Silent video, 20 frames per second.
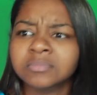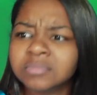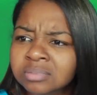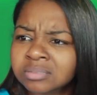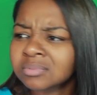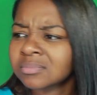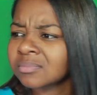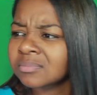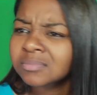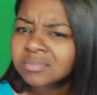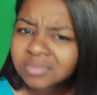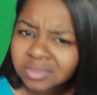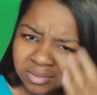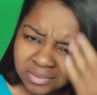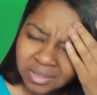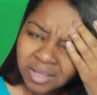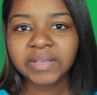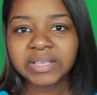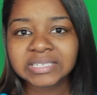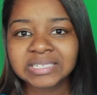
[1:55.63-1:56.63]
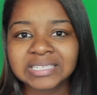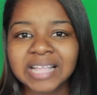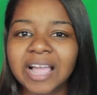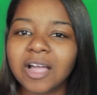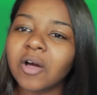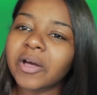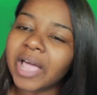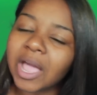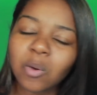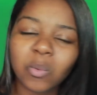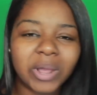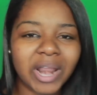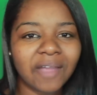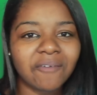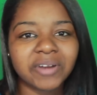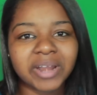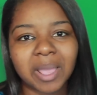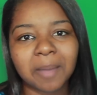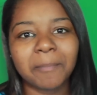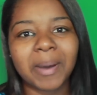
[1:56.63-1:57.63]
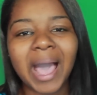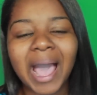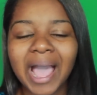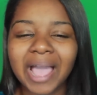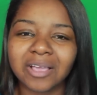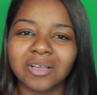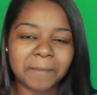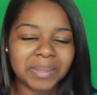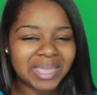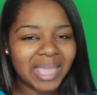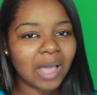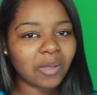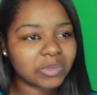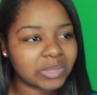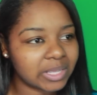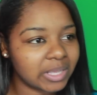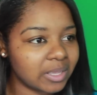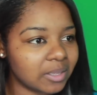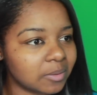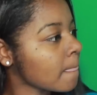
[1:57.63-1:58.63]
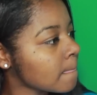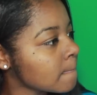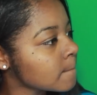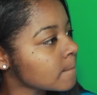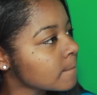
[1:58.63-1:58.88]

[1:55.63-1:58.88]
Fizz is like, okay, whatever then. Bye. Be out then.